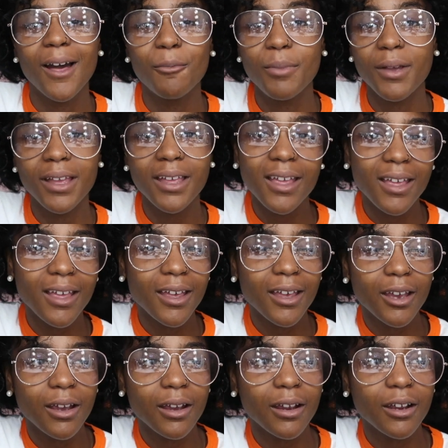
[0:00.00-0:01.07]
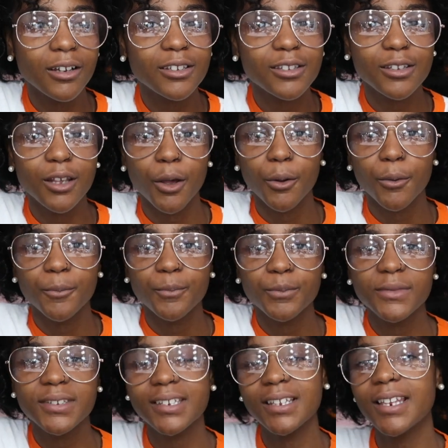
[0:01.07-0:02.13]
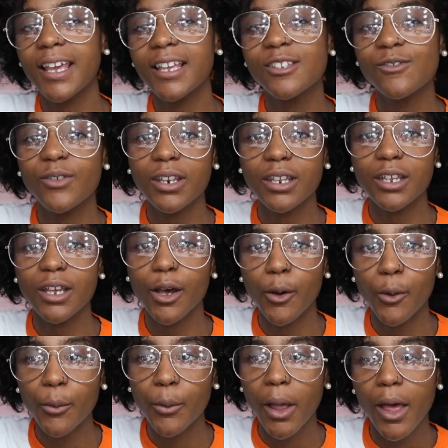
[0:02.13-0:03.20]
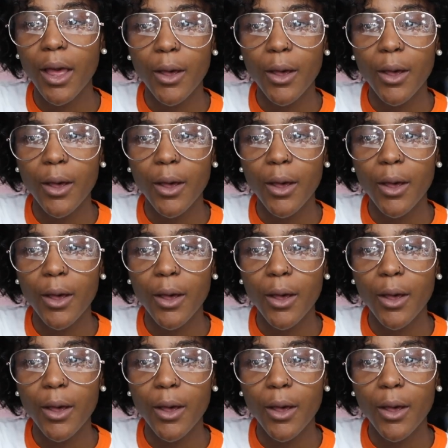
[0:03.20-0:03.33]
Biggy here. So today's video,